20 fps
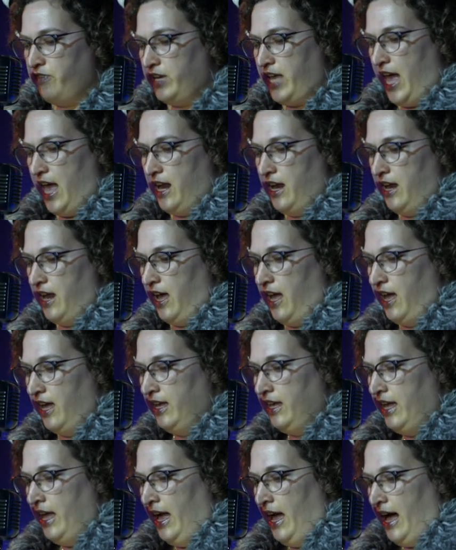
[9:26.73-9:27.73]
Canada,
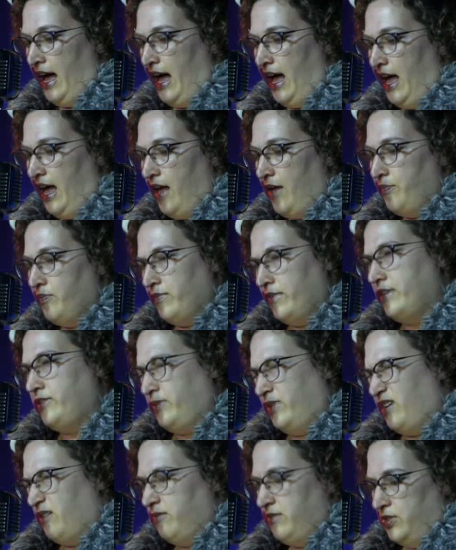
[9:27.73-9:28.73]
um, as
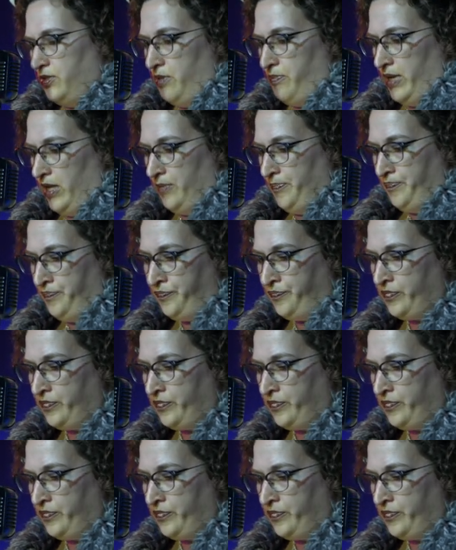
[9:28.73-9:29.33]
we know, due to Bill.